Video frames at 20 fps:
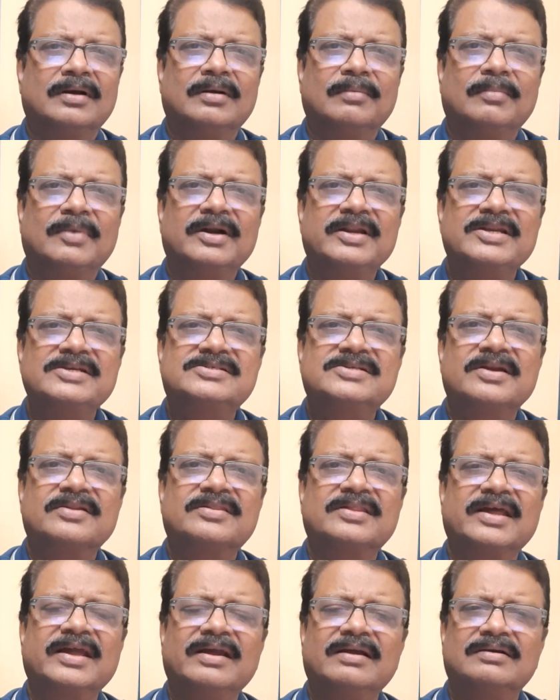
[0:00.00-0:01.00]
But instead
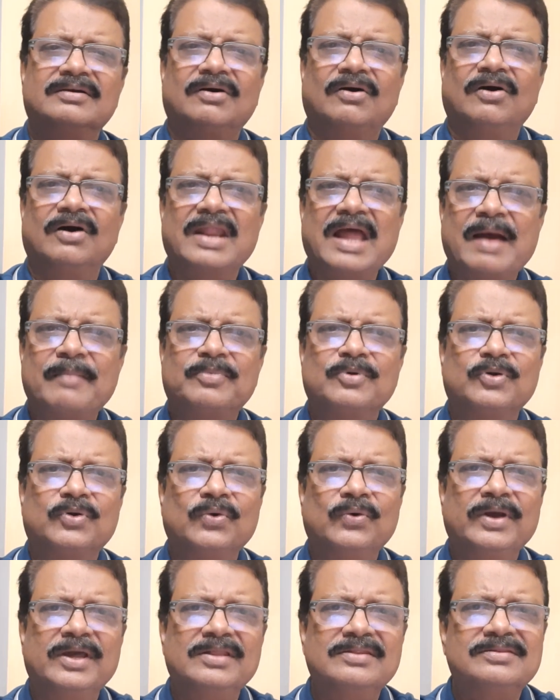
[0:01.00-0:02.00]
say, all I have to
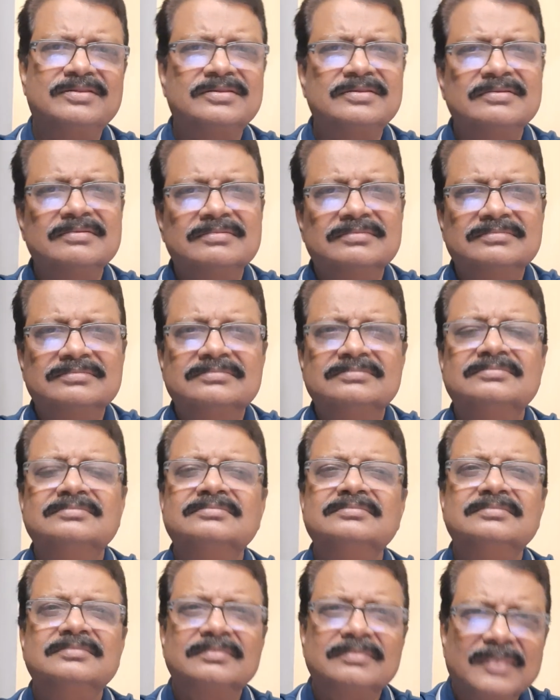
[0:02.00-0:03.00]
do is
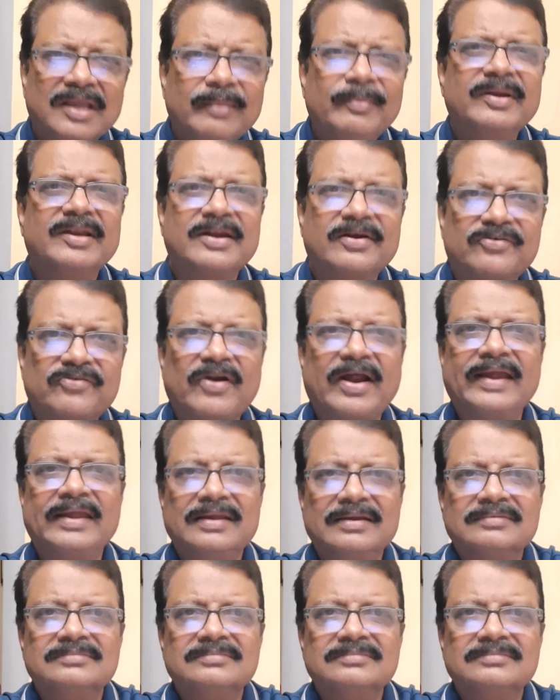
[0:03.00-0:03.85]
give it a try.